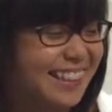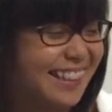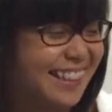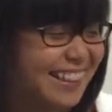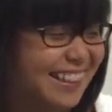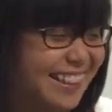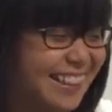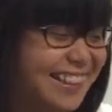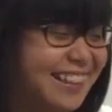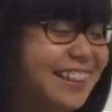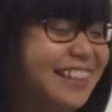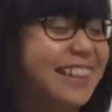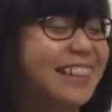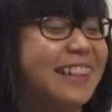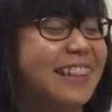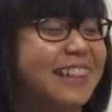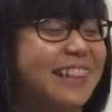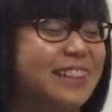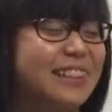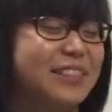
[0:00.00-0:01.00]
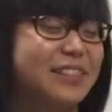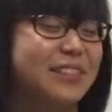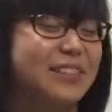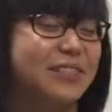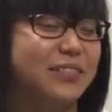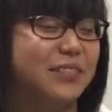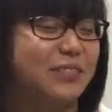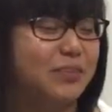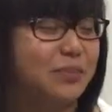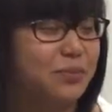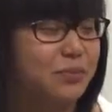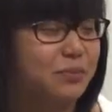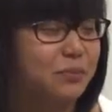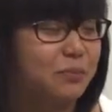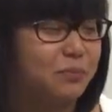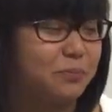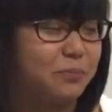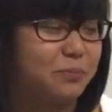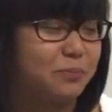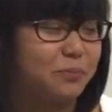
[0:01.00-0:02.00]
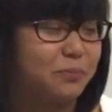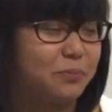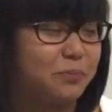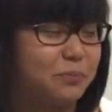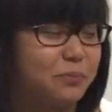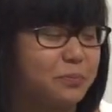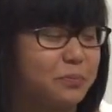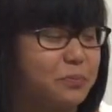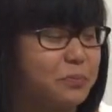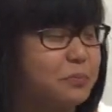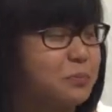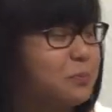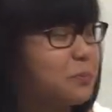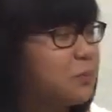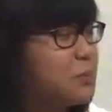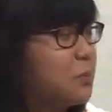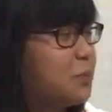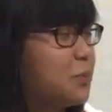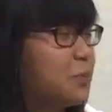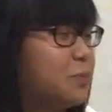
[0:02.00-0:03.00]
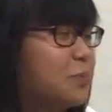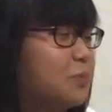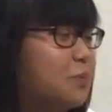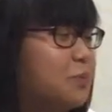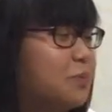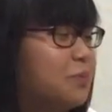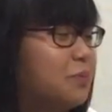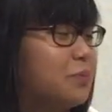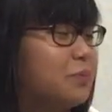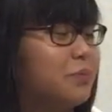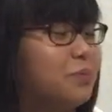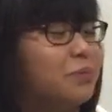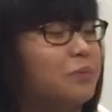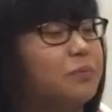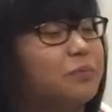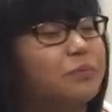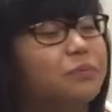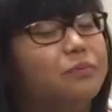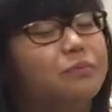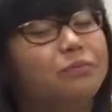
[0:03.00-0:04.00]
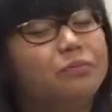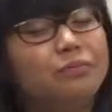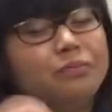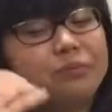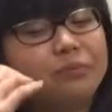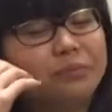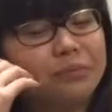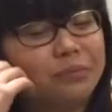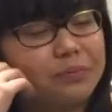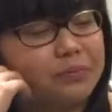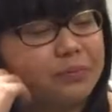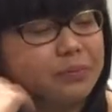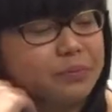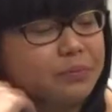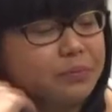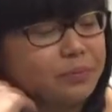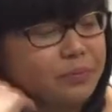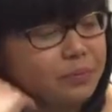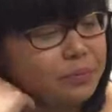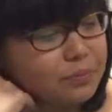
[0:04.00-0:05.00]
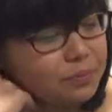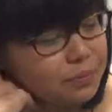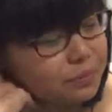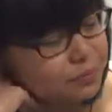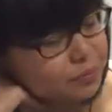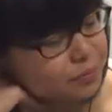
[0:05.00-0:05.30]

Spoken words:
(not speaking)